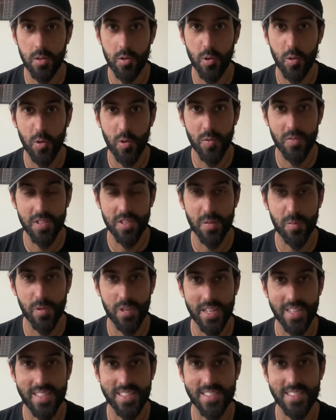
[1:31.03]
all over the
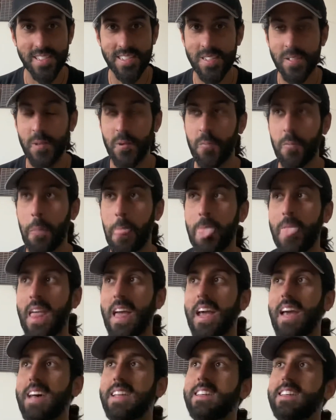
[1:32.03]
place.
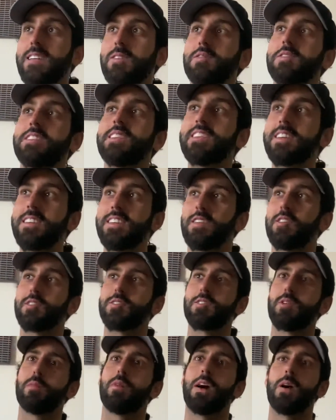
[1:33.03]
And then I was thinking
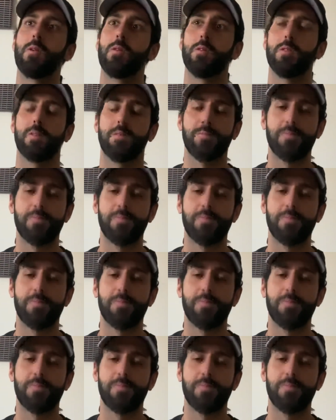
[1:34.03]
also about,